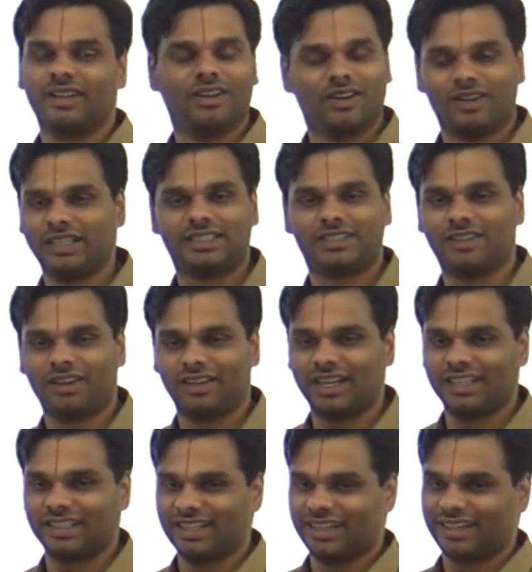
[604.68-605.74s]
No, it's not
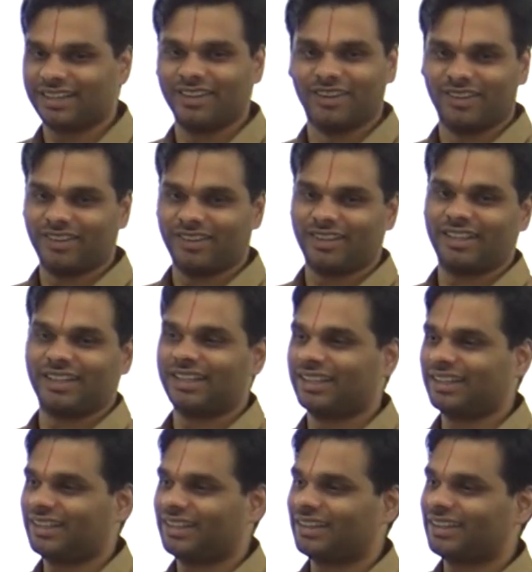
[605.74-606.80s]
like that. No.
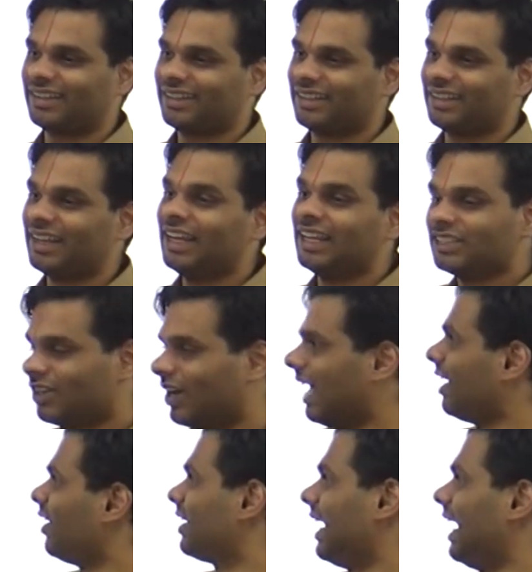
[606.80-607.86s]
So,
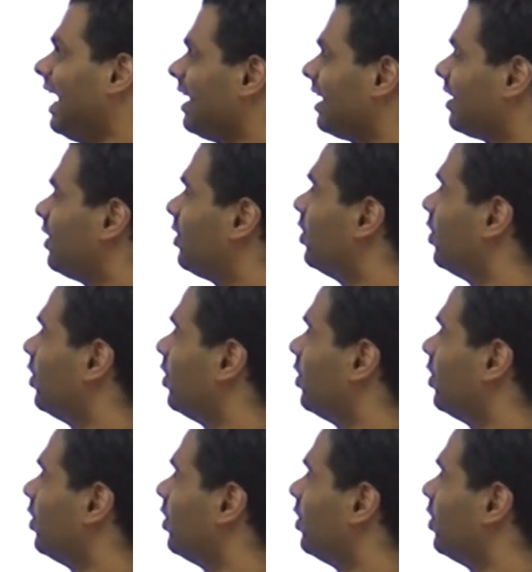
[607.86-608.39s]
okay, I'll